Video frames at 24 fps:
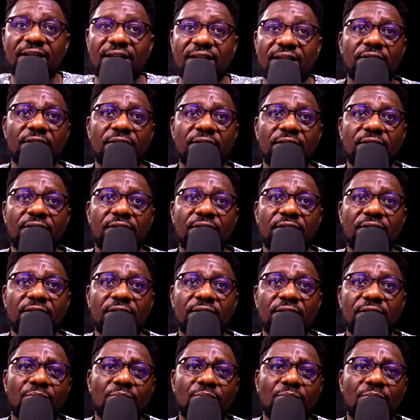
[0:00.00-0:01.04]
But
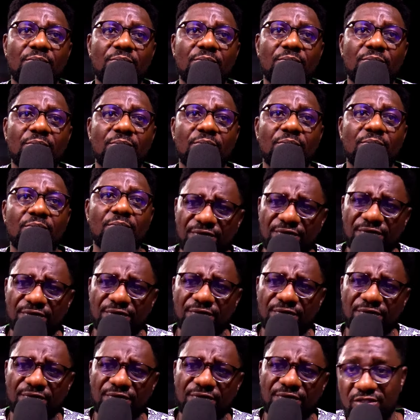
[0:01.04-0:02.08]
if he told
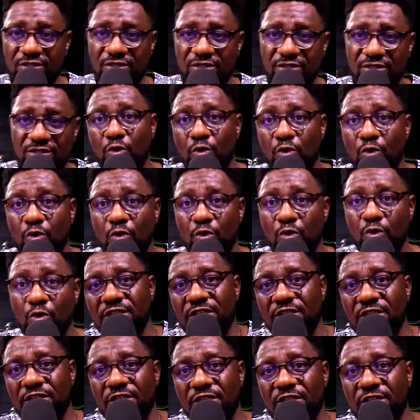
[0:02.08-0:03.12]
me to do this,
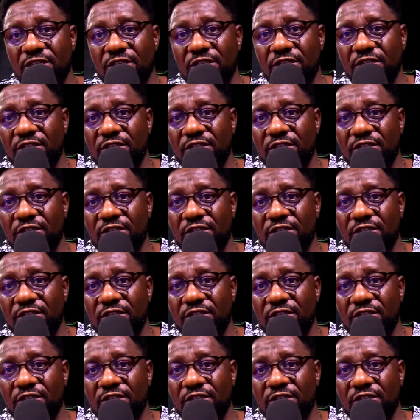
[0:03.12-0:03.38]
which was